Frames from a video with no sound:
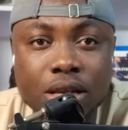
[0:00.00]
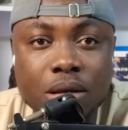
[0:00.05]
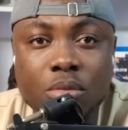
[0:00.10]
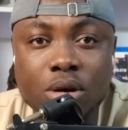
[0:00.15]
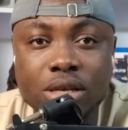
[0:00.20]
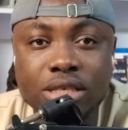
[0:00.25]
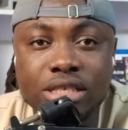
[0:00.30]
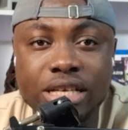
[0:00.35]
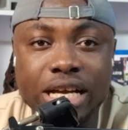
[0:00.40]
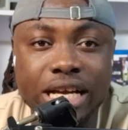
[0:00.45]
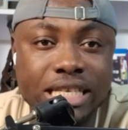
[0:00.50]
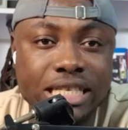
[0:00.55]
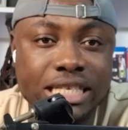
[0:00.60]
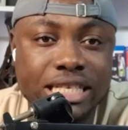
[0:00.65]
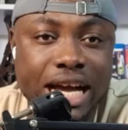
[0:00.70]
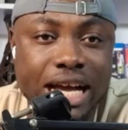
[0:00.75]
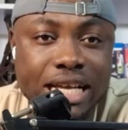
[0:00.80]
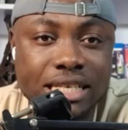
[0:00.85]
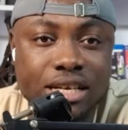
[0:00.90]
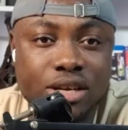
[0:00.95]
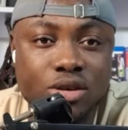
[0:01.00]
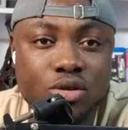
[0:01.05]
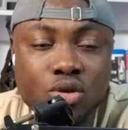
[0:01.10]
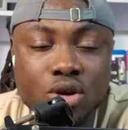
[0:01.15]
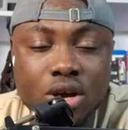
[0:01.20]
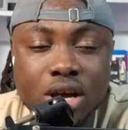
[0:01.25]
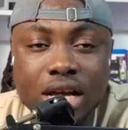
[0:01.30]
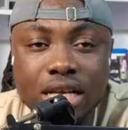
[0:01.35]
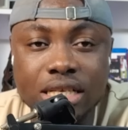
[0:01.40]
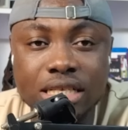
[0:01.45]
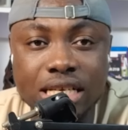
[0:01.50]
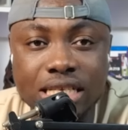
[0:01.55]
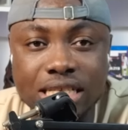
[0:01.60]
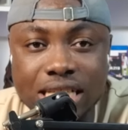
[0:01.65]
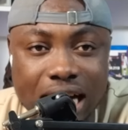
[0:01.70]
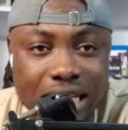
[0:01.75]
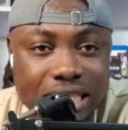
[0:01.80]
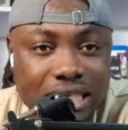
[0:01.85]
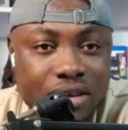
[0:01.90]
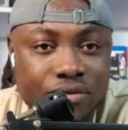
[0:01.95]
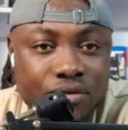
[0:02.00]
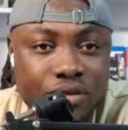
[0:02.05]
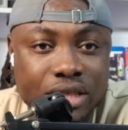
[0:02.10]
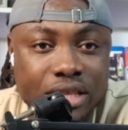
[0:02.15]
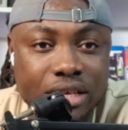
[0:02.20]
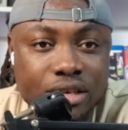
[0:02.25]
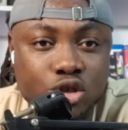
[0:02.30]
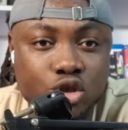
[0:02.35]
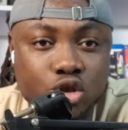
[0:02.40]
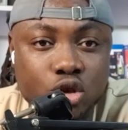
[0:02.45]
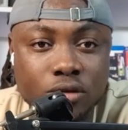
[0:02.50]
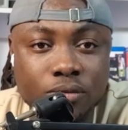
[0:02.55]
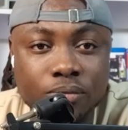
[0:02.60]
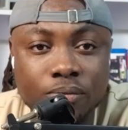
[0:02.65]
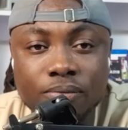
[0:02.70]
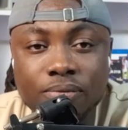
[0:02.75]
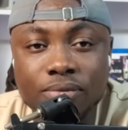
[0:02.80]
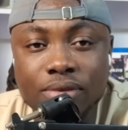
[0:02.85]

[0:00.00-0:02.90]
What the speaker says: Moises Caicedo just cut everything short,